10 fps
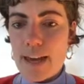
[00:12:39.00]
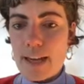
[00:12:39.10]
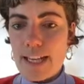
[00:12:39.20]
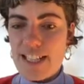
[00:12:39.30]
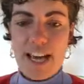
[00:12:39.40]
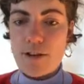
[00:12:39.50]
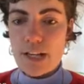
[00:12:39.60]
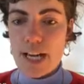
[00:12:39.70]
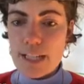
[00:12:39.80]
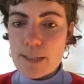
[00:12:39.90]

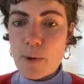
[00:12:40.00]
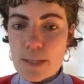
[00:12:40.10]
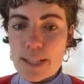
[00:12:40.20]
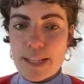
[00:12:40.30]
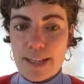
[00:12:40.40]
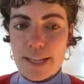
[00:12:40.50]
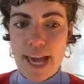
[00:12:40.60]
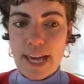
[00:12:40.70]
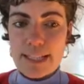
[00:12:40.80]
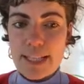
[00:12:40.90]
integrity, I suppose, in the
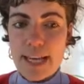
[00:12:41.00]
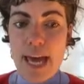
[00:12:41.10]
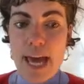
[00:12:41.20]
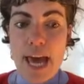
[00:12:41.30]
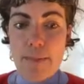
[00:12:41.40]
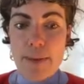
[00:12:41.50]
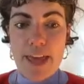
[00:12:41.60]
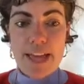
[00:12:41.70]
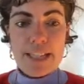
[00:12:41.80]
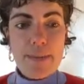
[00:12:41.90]
case. But
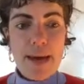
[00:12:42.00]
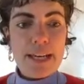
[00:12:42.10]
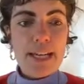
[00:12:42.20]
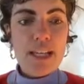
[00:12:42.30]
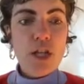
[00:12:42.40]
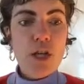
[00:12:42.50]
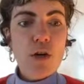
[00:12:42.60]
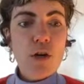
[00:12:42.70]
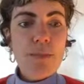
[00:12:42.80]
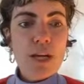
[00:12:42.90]
that's about it. You
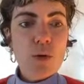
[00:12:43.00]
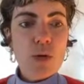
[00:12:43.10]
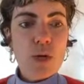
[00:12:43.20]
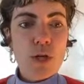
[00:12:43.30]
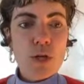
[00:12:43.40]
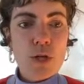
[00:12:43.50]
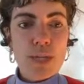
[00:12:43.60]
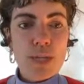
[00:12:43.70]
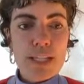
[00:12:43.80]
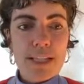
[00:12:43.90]
got to make sure that you can
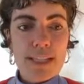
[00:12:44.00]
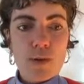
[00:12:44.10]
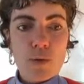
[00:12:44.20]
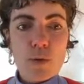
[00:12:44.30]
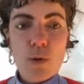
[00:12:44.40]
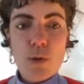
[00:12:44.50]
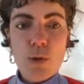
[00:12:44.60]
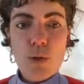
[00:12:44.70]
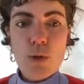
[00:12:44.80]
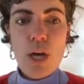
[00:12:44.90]
do these skills
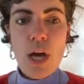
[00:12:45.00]
too.